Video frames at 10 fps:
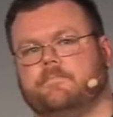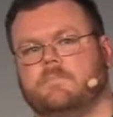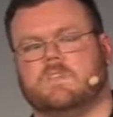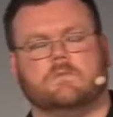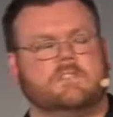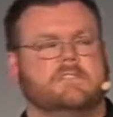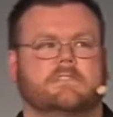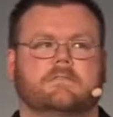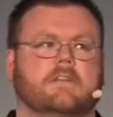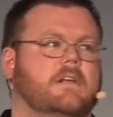Don't just,
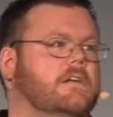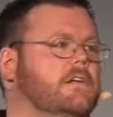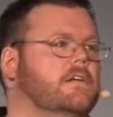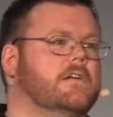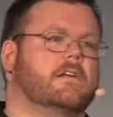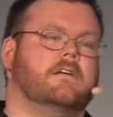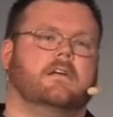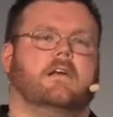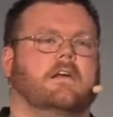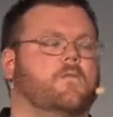
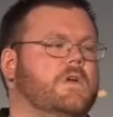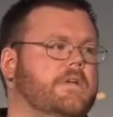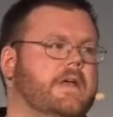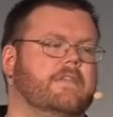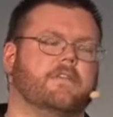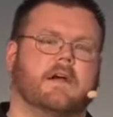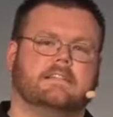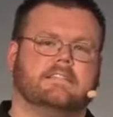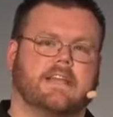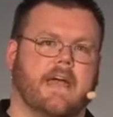when you hit the right
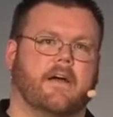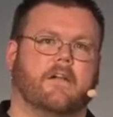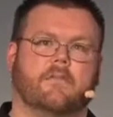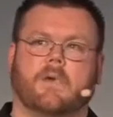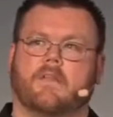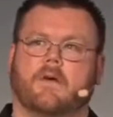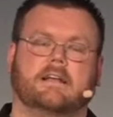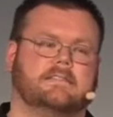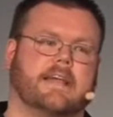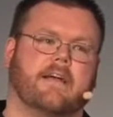scale, and by the right
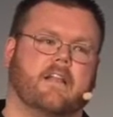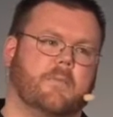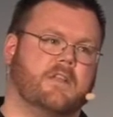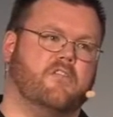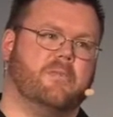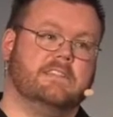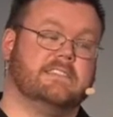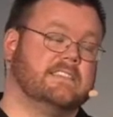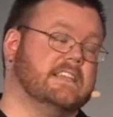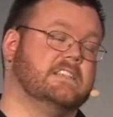scale, I mean you've been
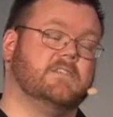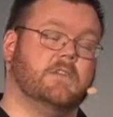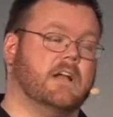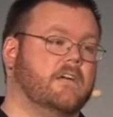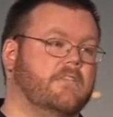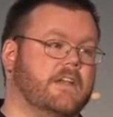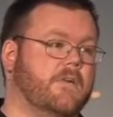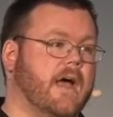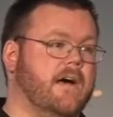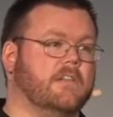successful enough and you
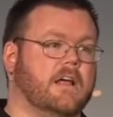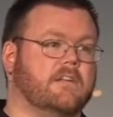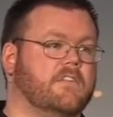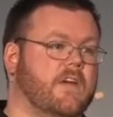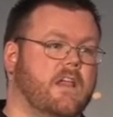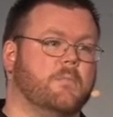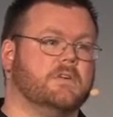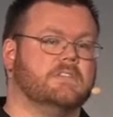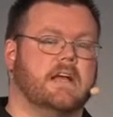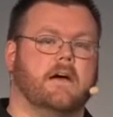have a lot of
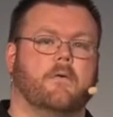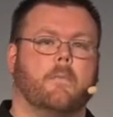developers now,